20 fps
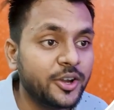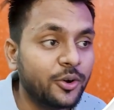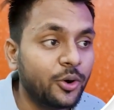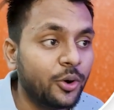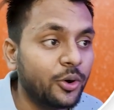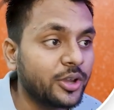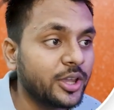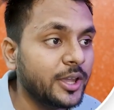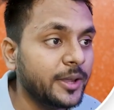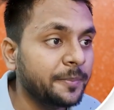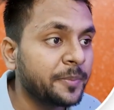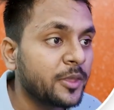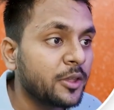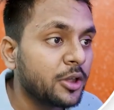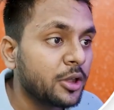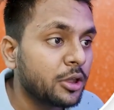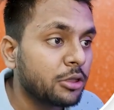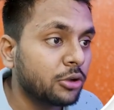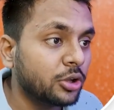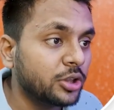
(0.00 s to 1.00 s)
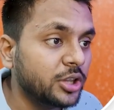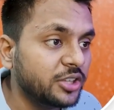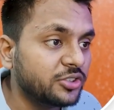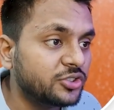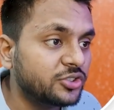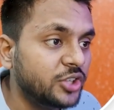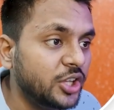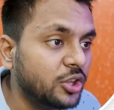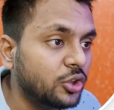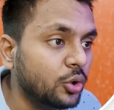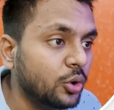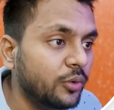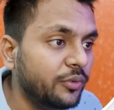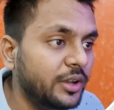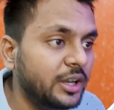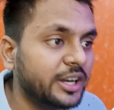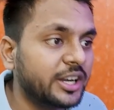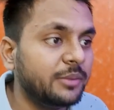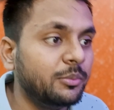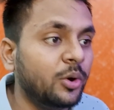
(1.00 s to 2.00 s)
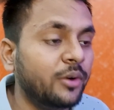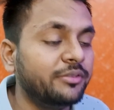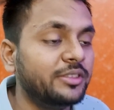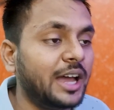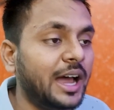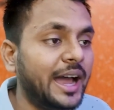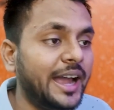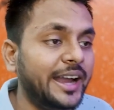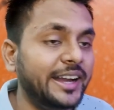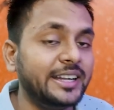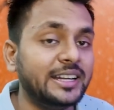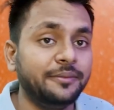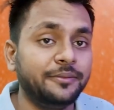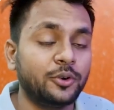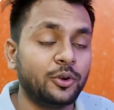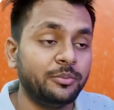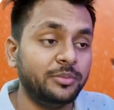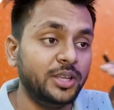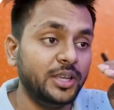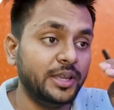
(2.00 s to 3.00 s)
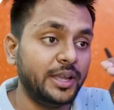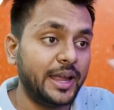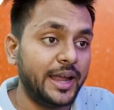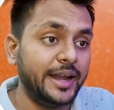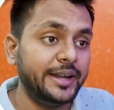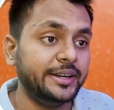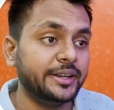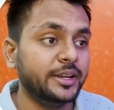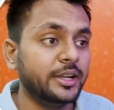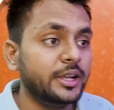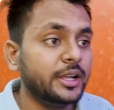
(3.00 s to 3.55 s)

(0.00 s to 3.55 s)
Okay. So this dequeue will remove the item from the end.